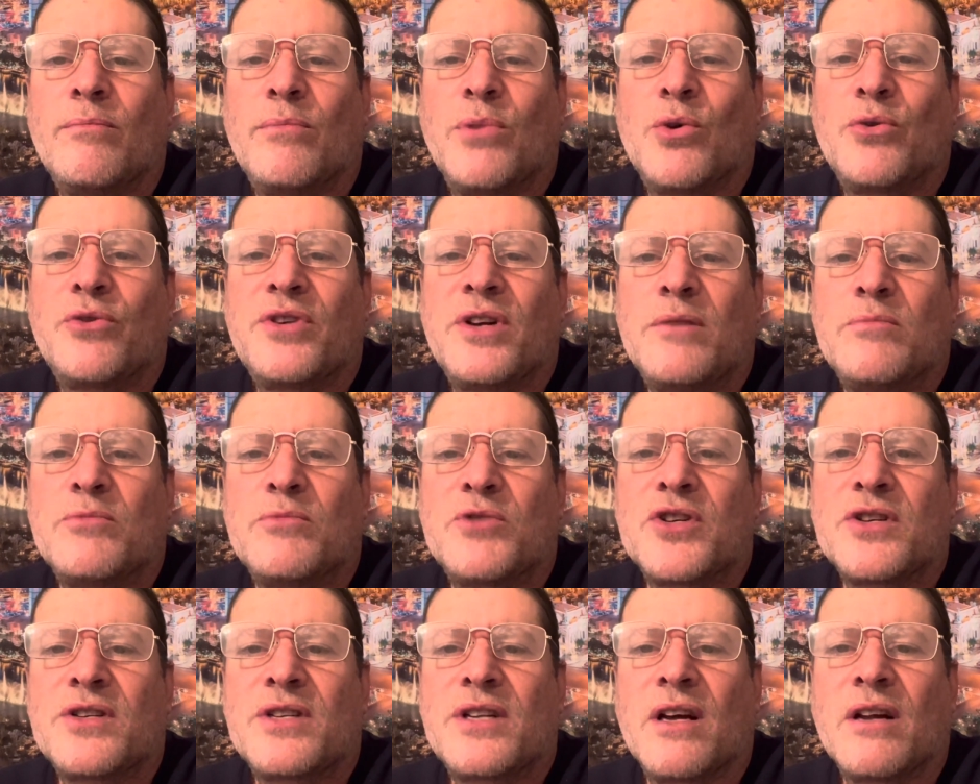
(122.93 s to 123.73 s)
both teams
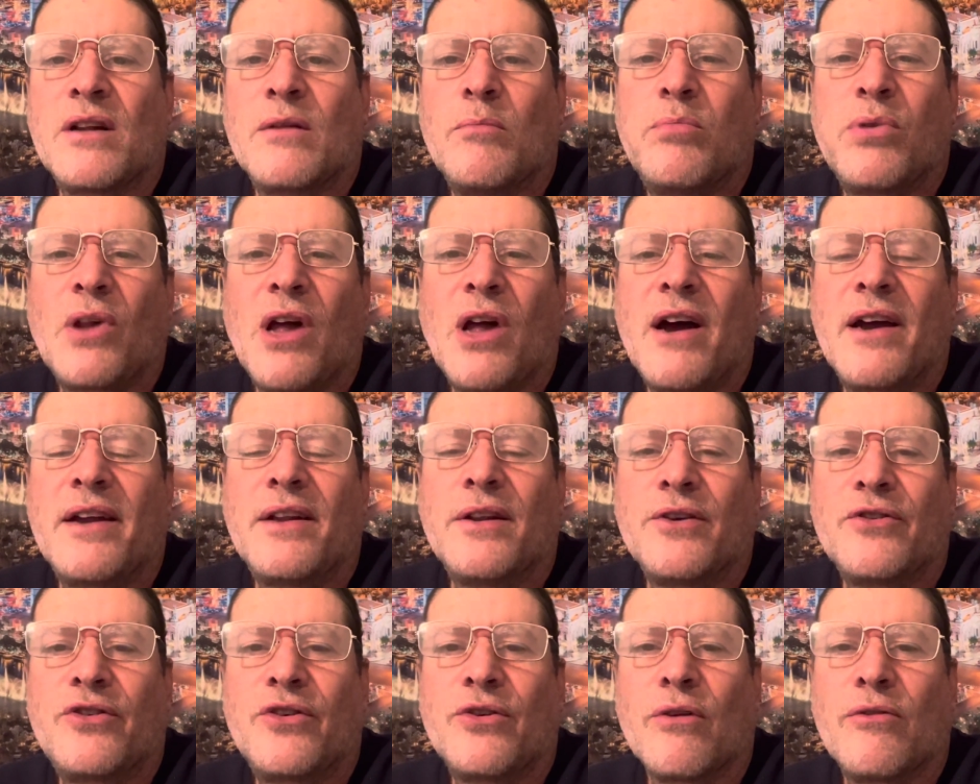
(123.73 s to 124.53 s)
just on the blind
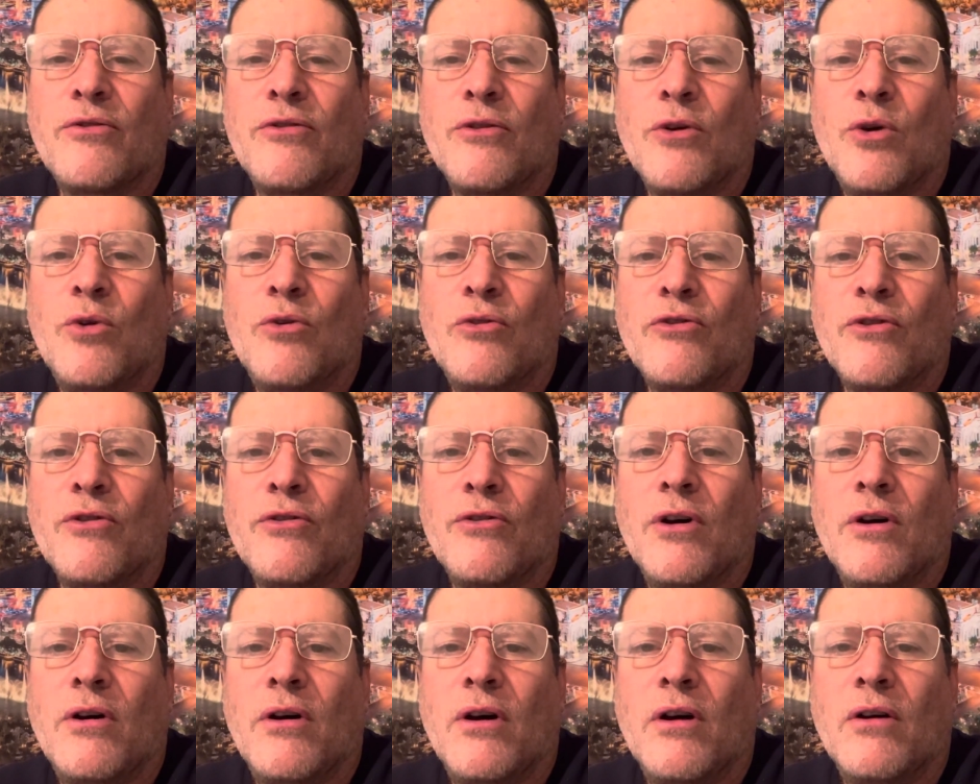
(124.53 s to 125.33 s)
this year, over
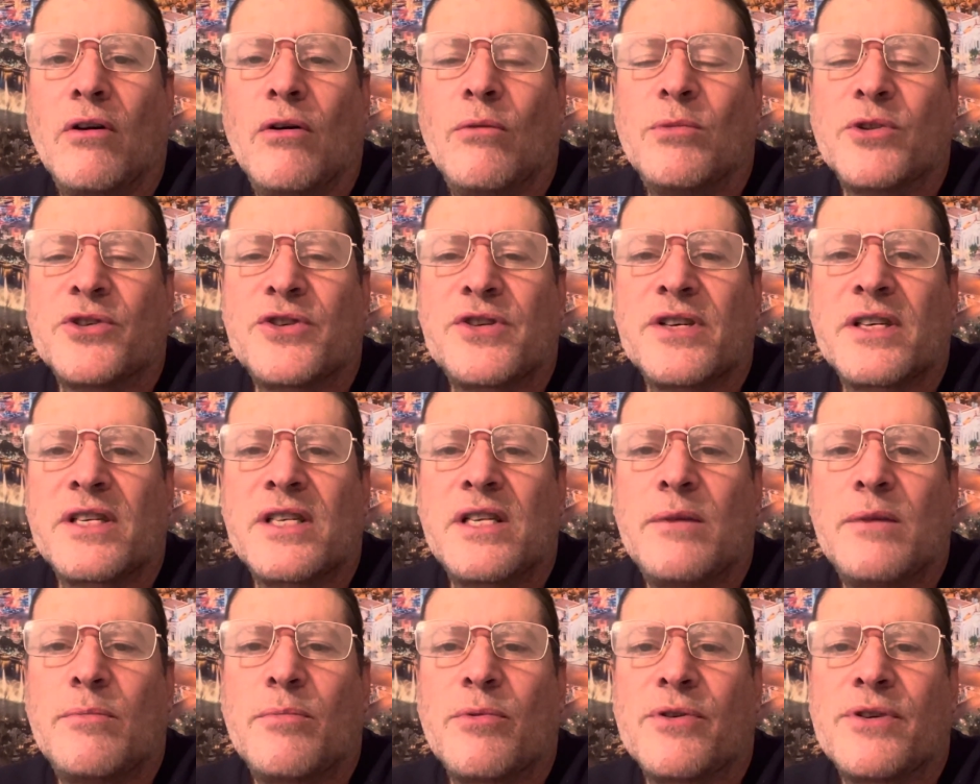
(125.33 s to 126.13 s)
almost
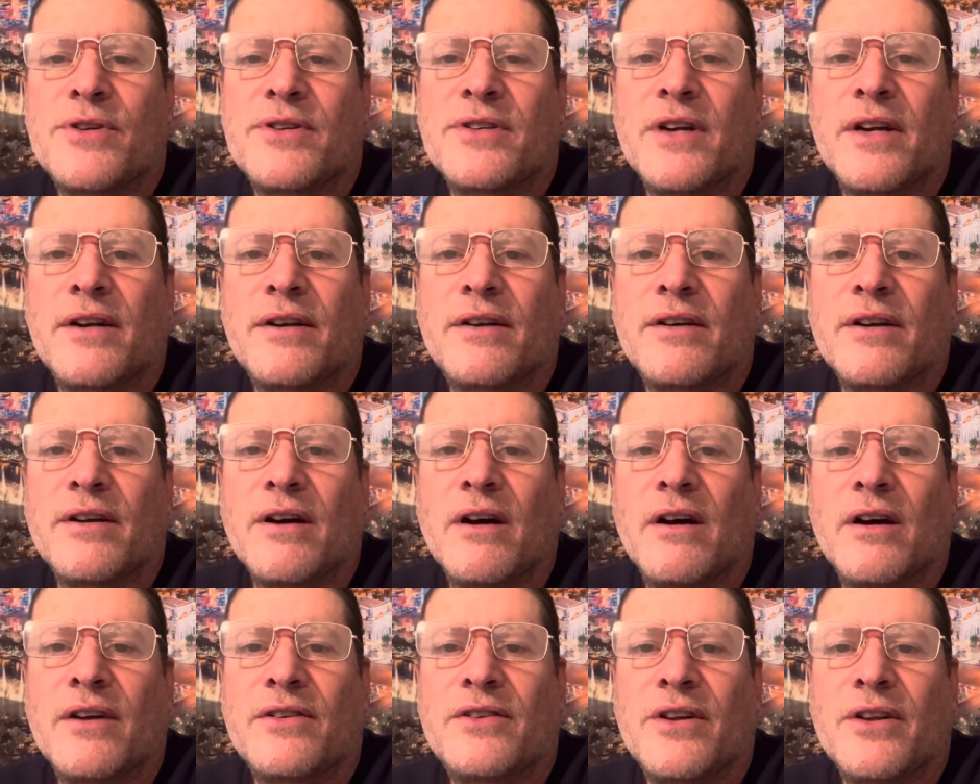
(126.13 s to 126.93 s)

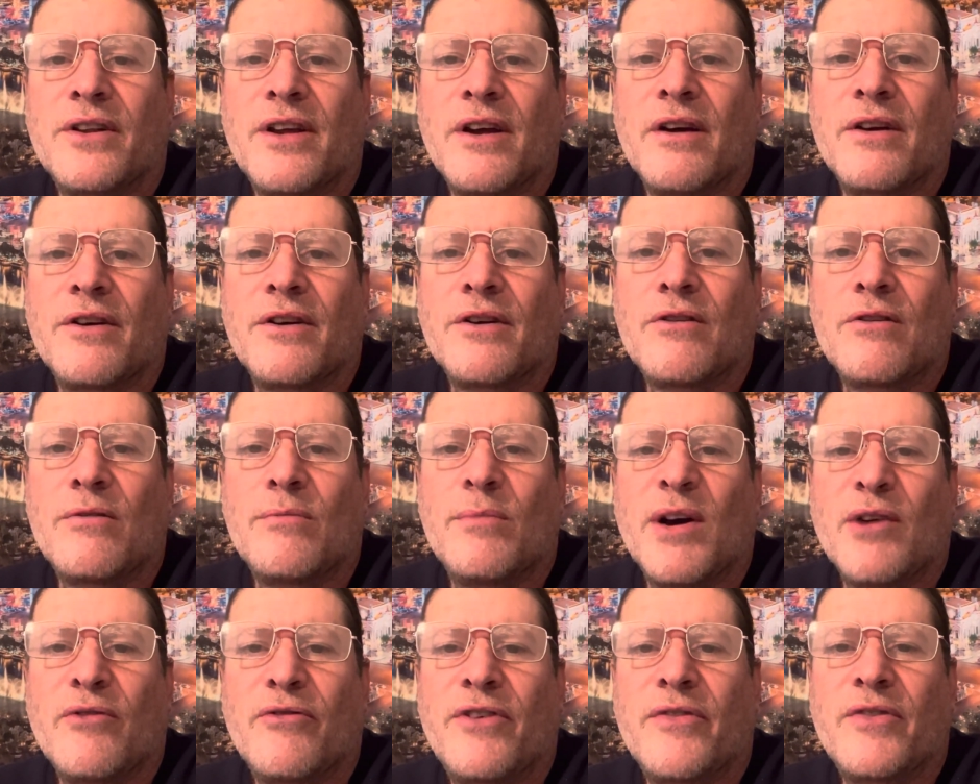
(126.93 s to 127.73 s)
60% to the under,
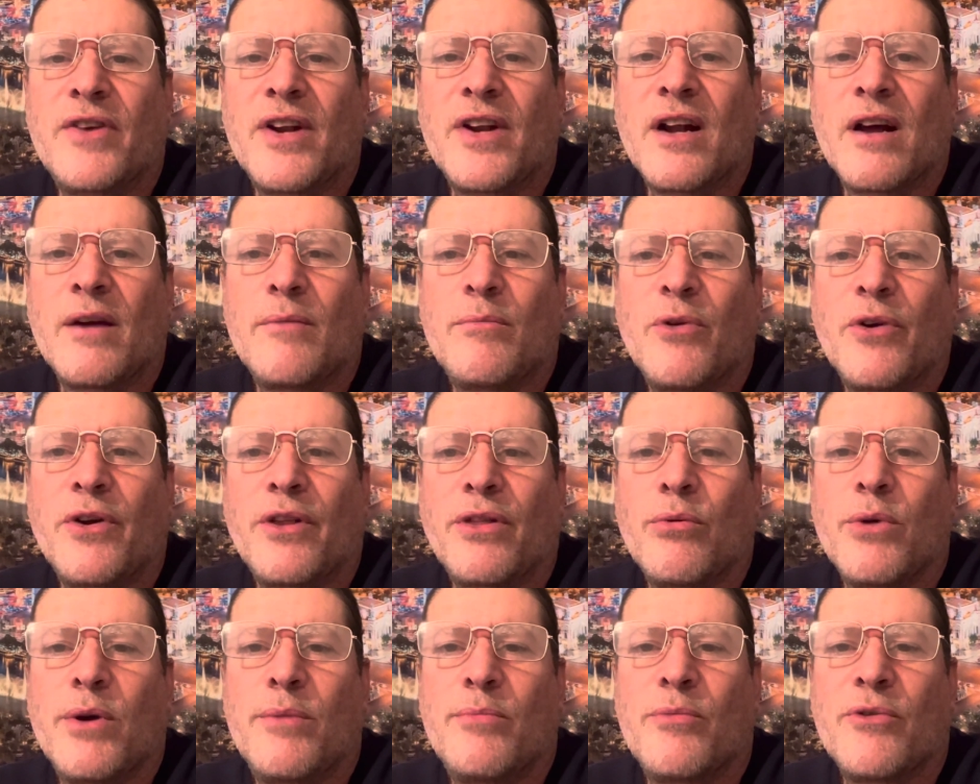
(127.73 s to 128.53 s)
about
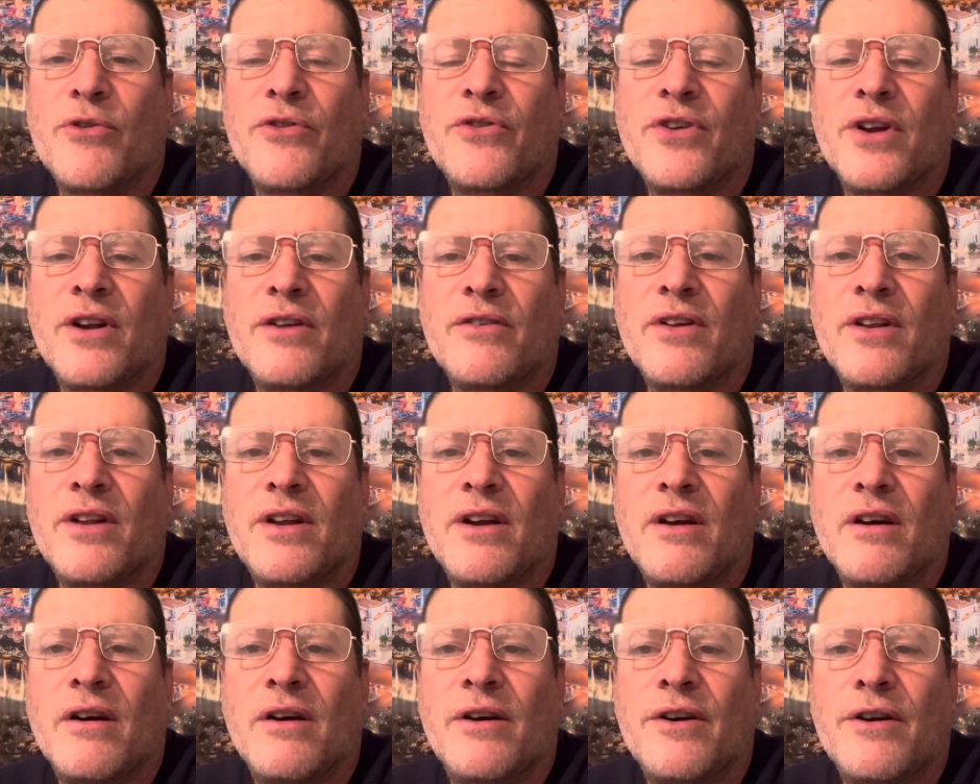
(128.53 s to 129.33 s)
59.3% to
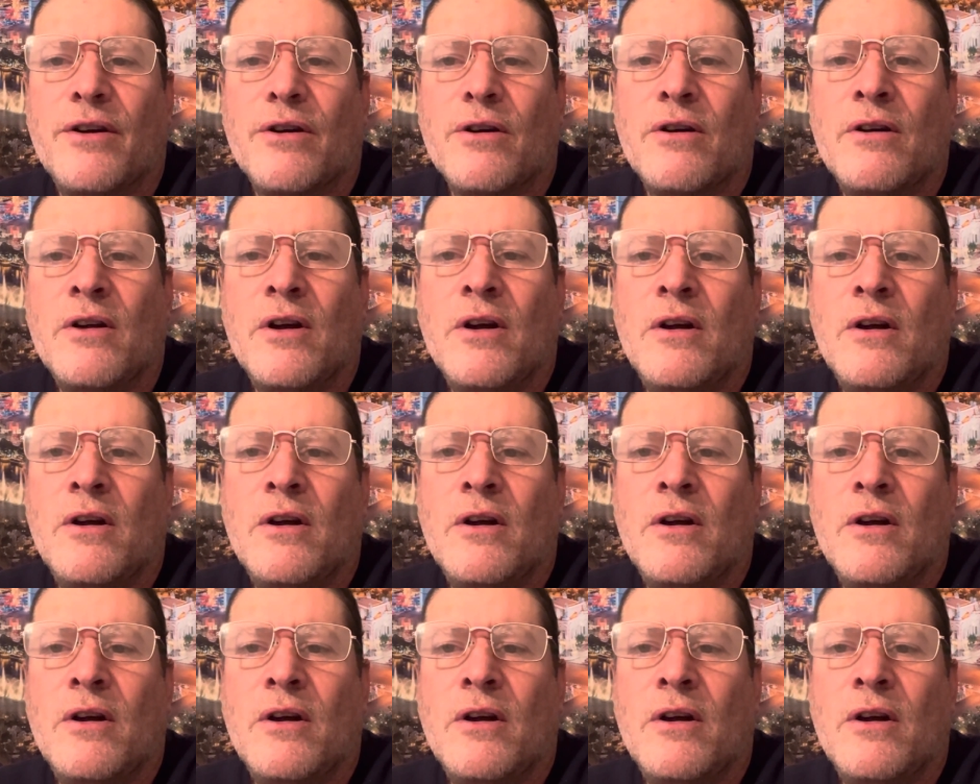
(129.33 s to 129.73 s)
the under.